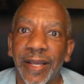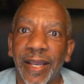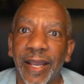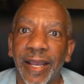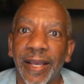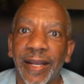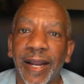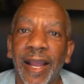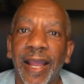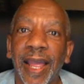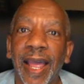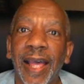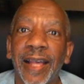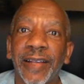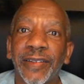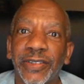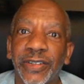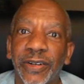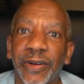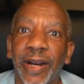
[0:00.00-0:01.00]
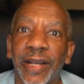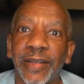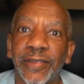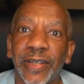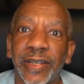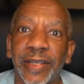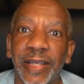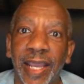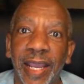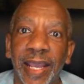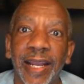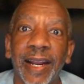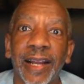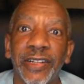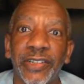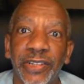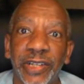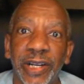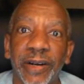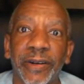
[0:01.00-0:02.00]
And I asked her, I said, can I
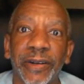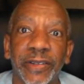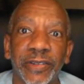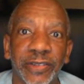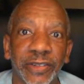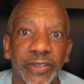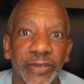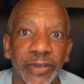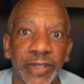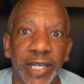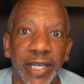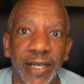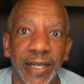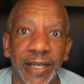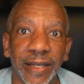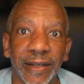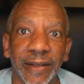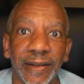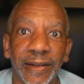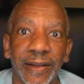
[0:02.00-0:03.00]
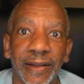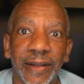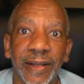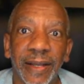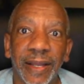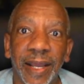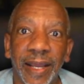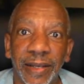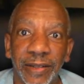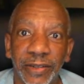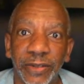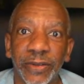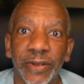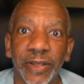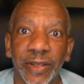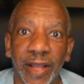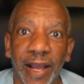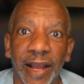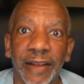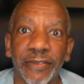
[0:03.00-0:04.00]
share a screen and do a
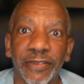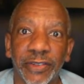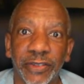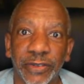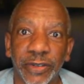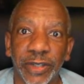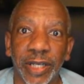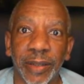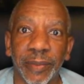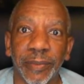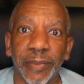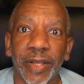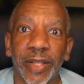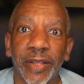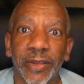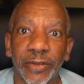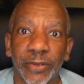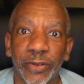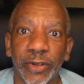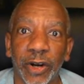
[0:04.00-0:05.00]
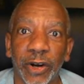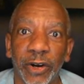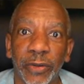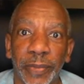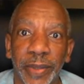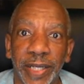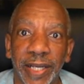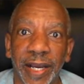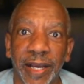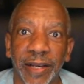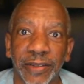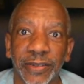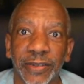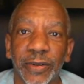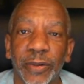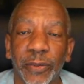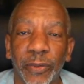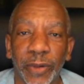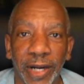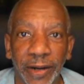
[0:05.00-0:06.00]
live stream through OBS?
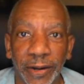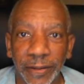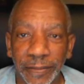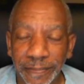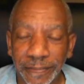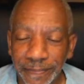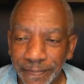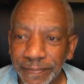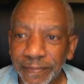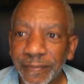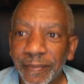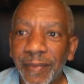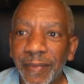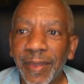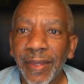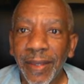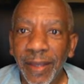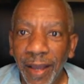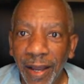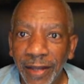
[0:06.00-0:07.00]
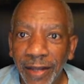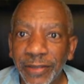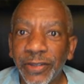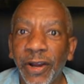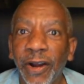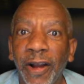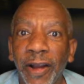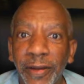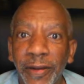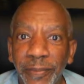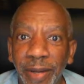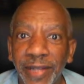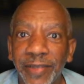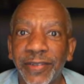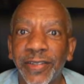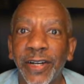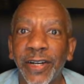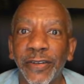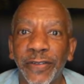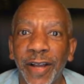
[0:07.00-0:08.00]
Well, I taught
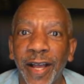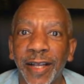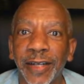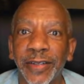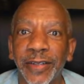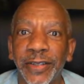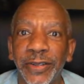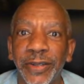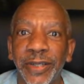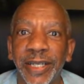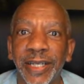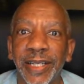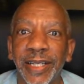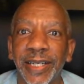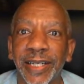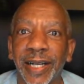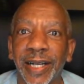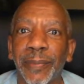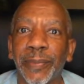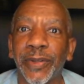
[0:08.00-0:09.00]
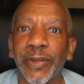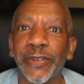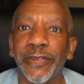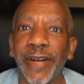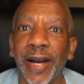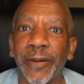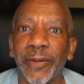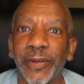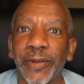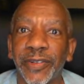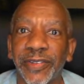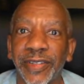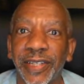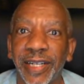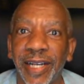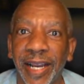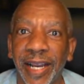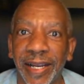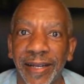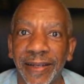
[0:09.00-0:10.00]
myself how to do it in a couple of hours
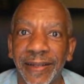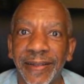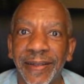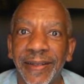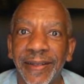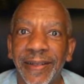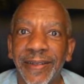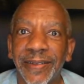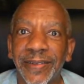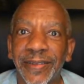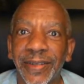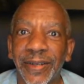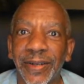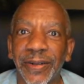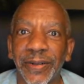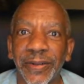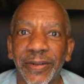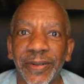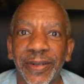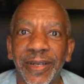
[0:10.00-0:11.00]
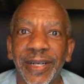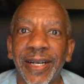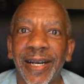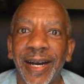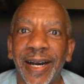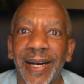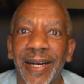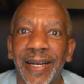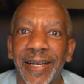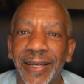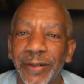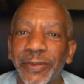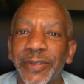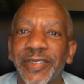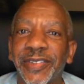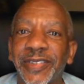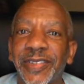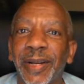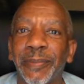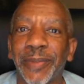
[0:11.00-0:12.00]
today. So it
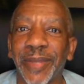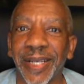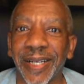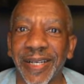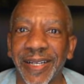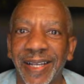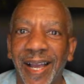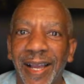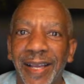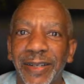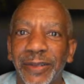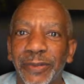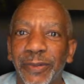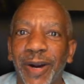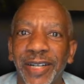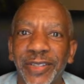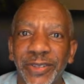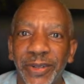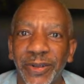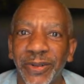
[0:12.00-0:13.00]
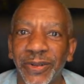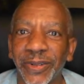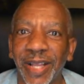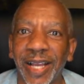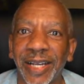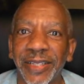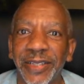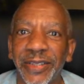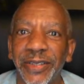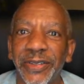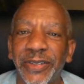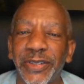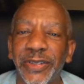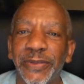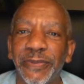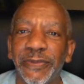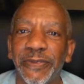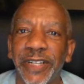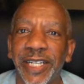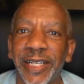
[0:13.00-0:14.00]
was something. I had to watch a whole lot of
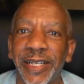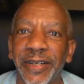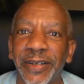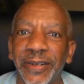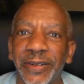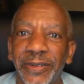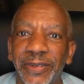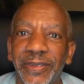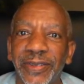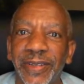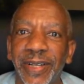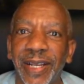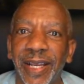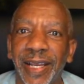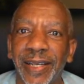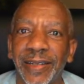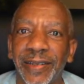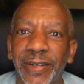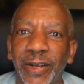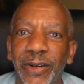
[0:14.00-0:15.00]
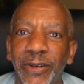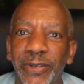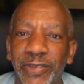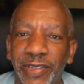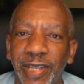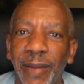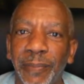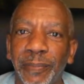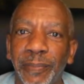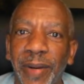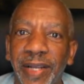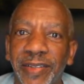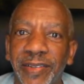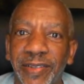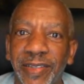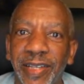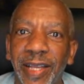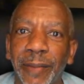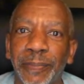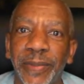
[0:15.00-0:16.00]
YouTube videos and go step by
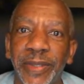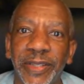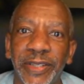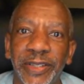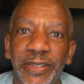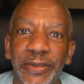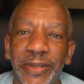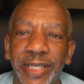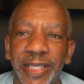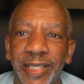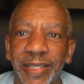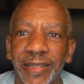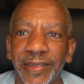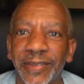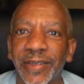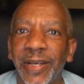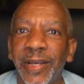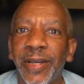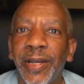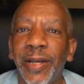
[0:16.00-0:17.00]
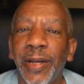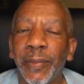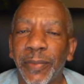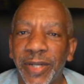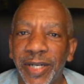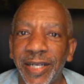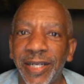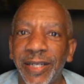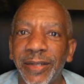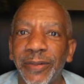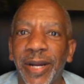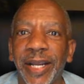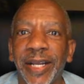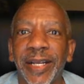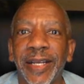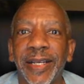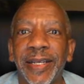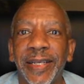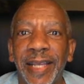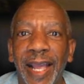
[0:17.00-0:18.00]
step in doing this. But
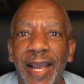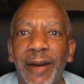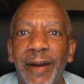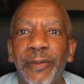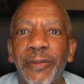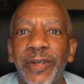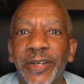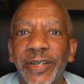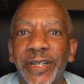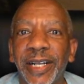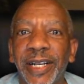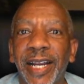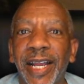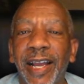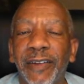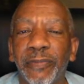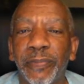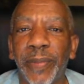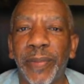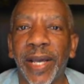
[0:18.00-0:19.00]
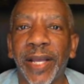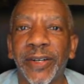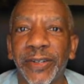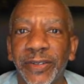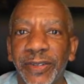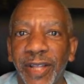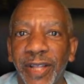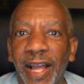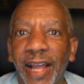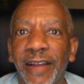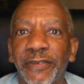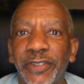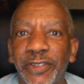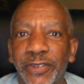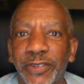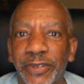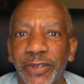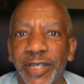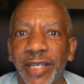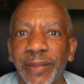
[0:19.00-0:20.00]
anyway, now we are going to have better live
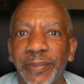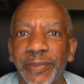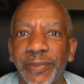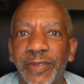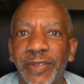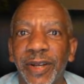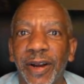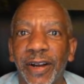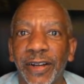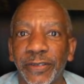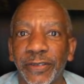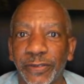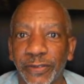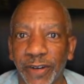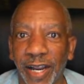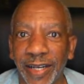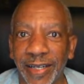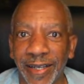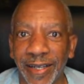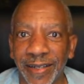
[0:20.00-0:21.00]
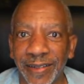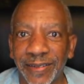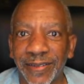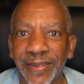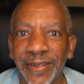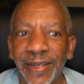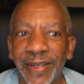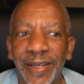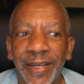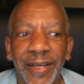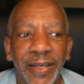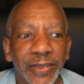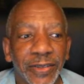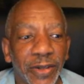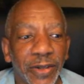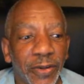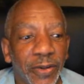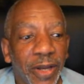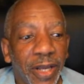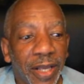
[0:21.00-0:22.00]
streams on Fridays.
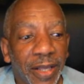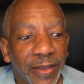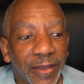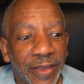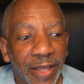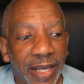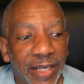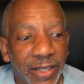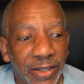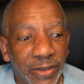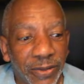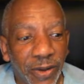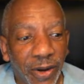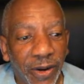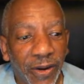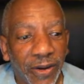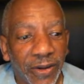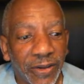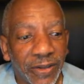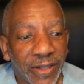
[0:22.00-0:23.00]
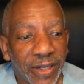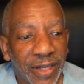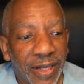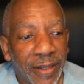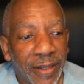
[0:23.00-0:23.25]
So thank you all.